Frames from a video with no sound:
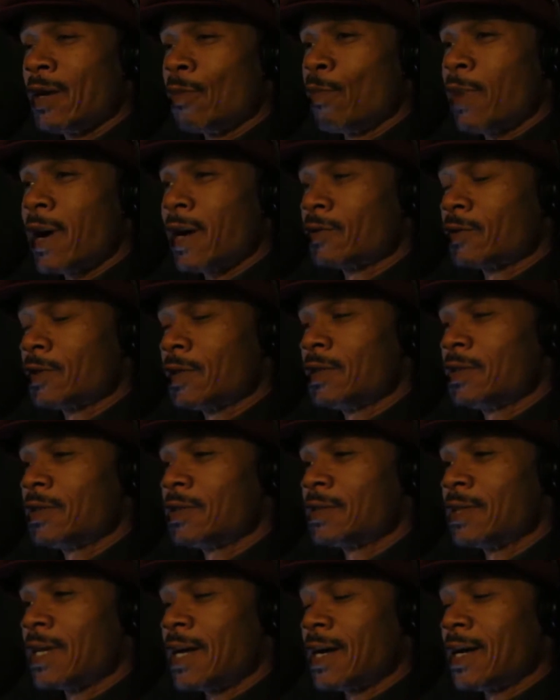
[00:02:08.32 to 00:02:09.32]
about
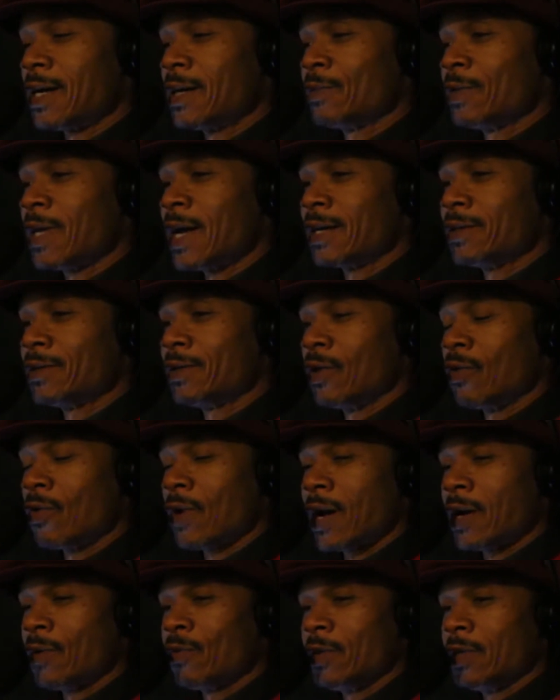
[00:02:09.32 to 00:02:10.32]
this time, y'all know
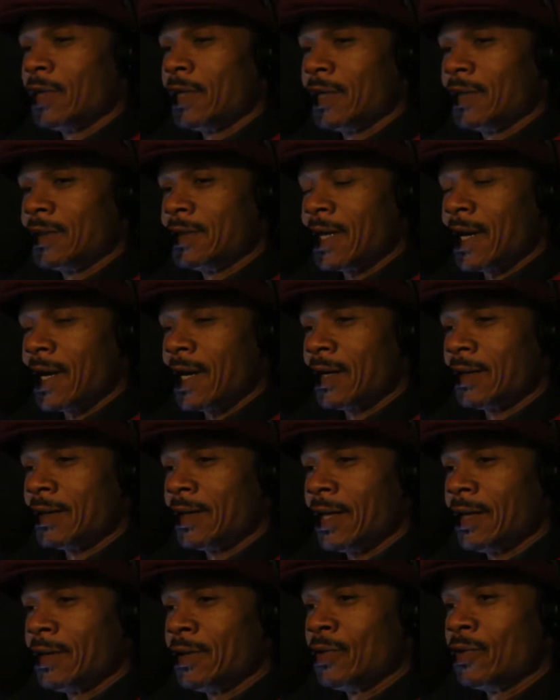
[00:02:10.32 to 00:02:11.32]
how we get down,
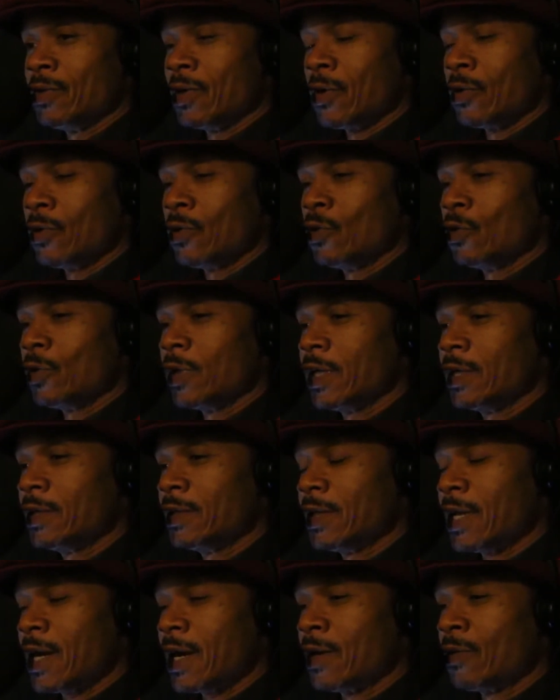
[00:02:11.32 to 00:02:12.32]
and you know who
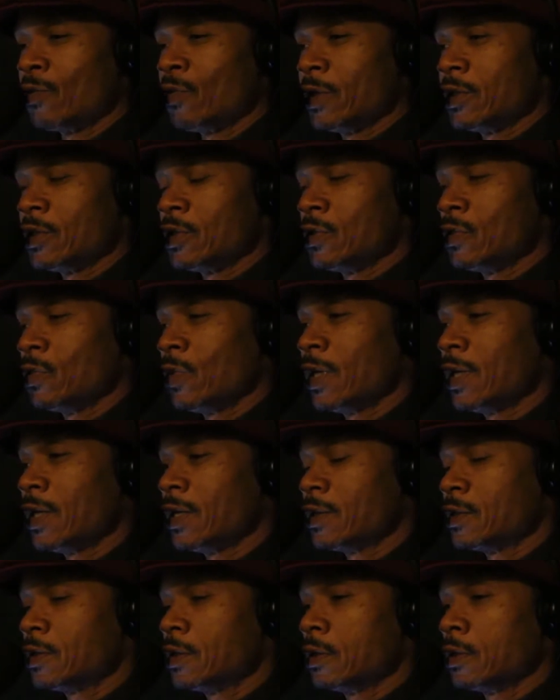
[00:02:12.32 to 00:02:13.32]
getting down with you. It
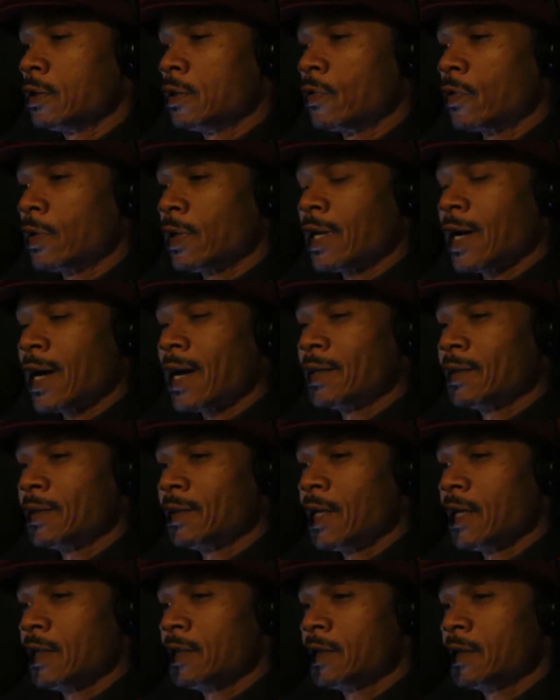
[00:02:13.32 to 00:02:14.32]
is the Griot
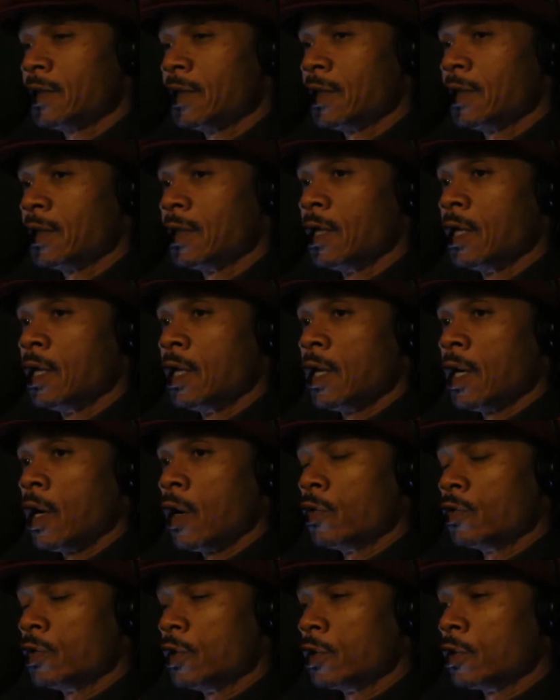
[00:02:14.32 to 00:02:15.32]
Nation
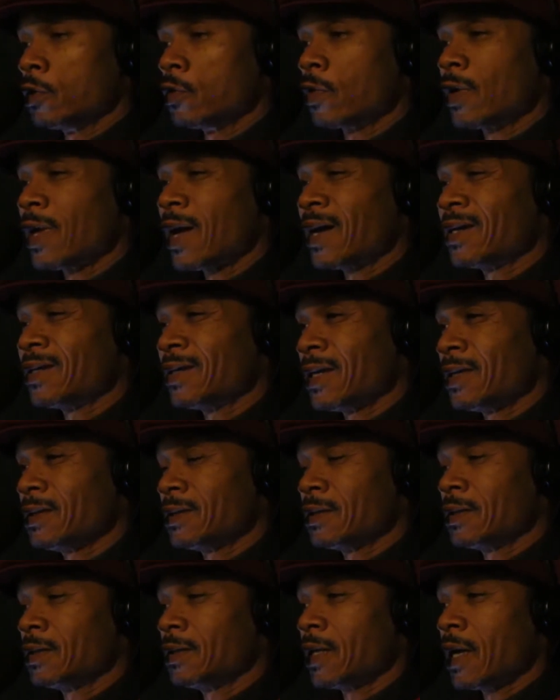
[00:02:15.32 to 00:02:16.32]
on the Griot
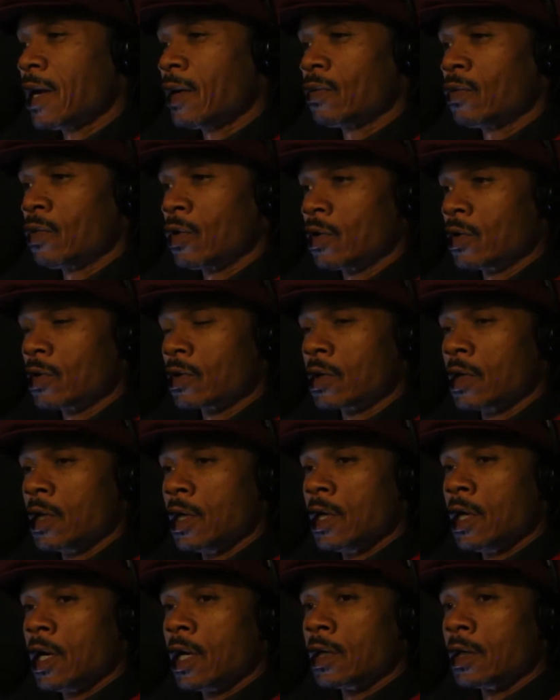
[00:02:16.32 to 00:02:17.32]
Nation Network,
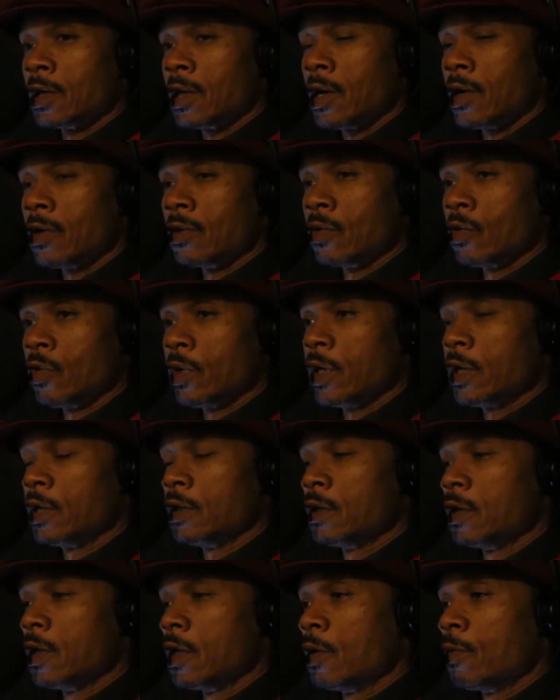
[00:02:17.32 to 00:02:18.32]
along with
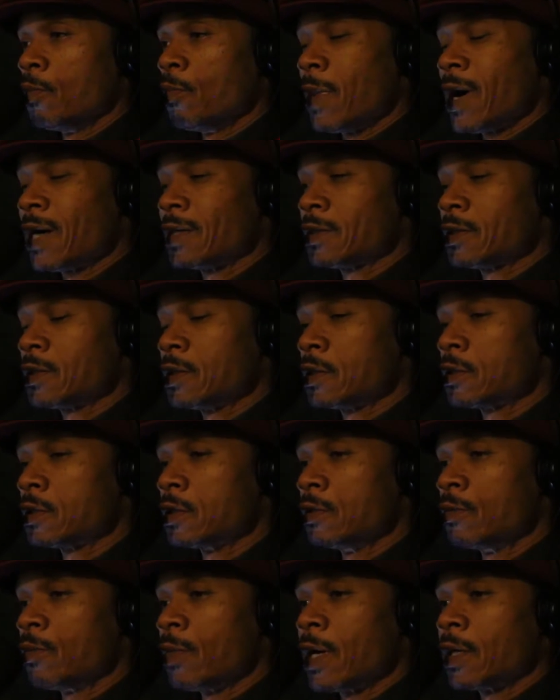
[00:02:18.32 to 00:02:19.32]
my
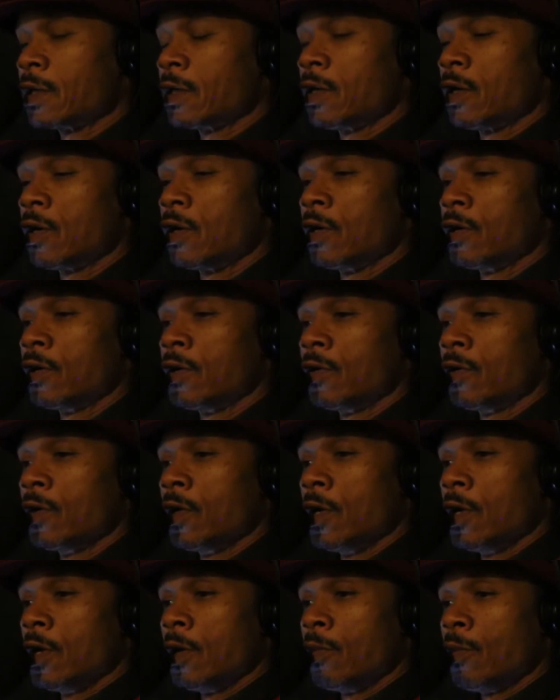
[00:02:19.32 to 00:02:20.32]
sister, my girl,
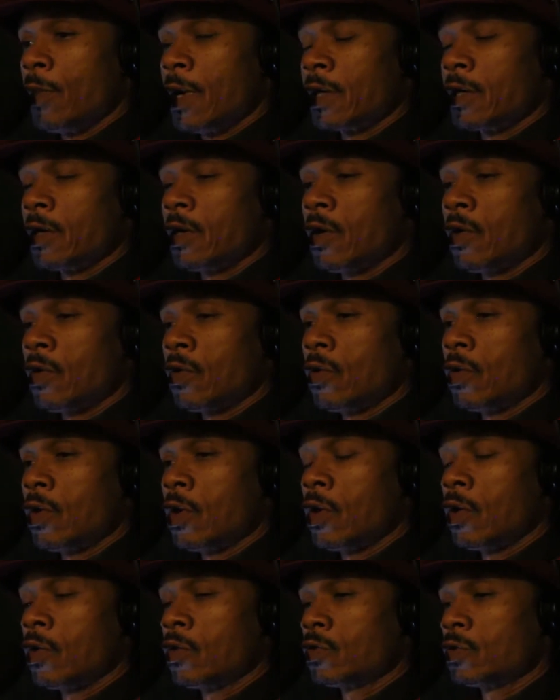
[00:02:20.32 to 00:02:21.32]
my
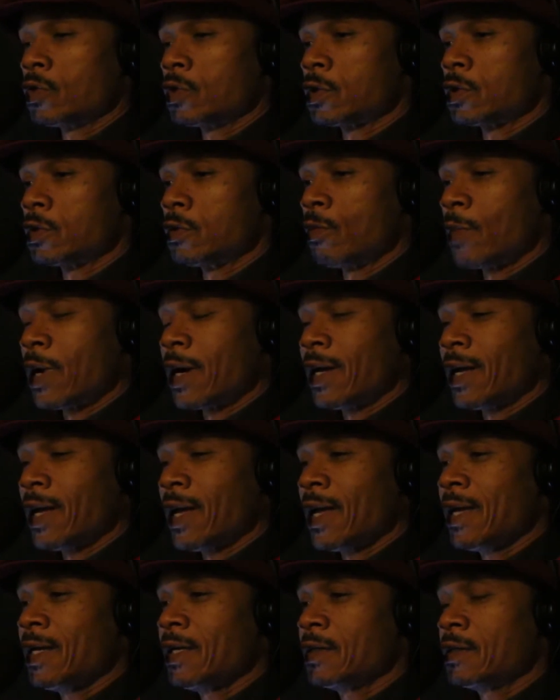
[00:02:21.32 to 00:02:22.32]
co-host, my
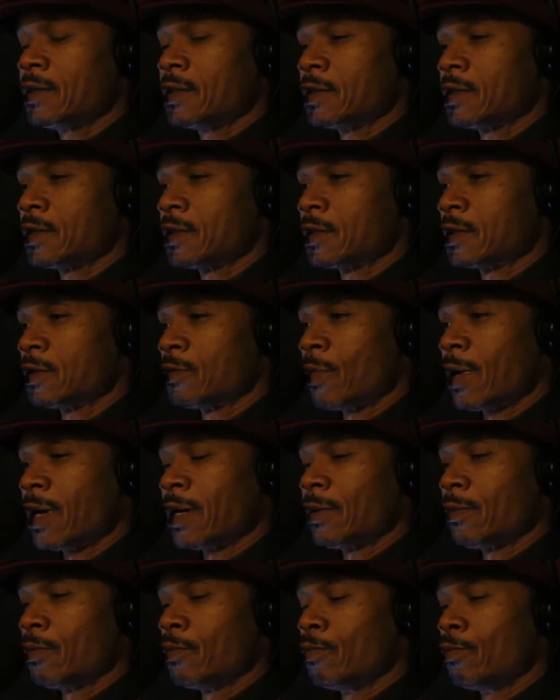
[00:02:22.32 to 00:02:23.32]
ace,
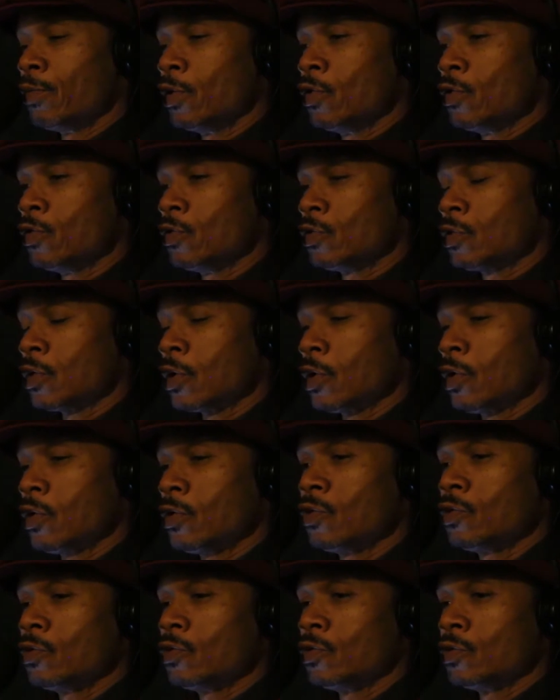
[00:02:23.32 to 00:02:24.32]
my boon
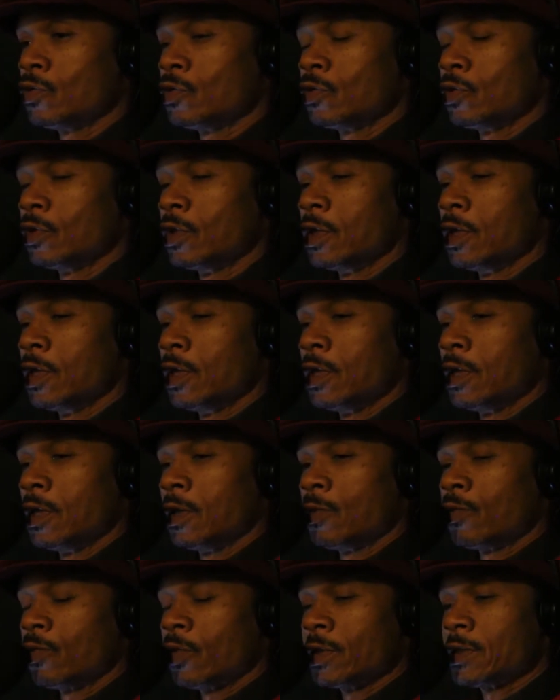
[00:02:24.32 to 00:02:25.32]
coon,
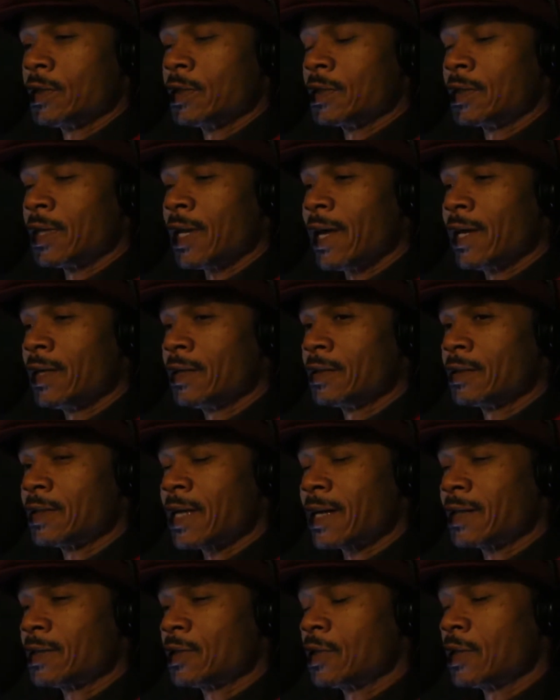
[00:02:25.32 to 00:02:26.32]
Princess Landers
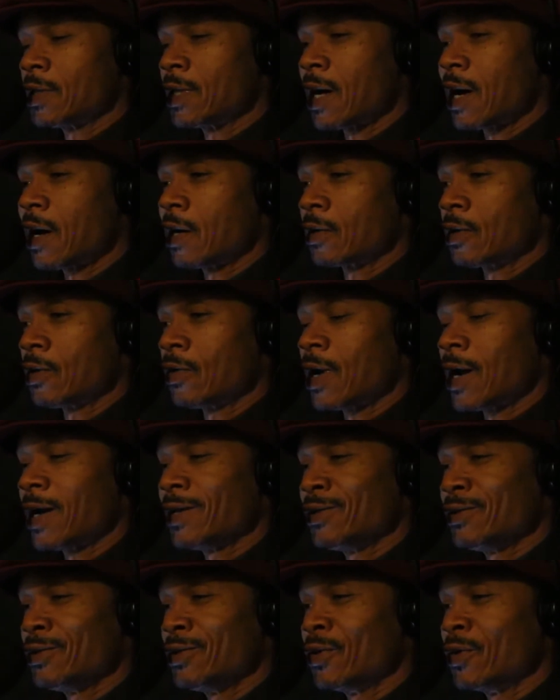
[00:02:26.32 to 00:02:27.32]
out of Chicago. How
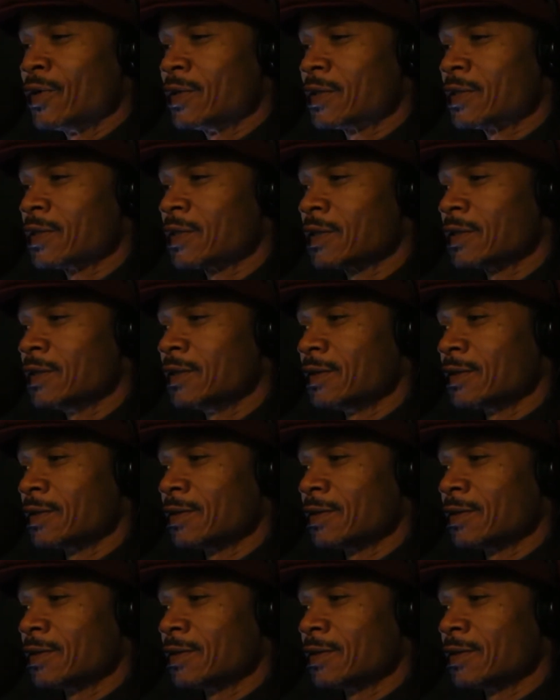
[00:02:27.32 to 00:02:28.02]
you doing, sister?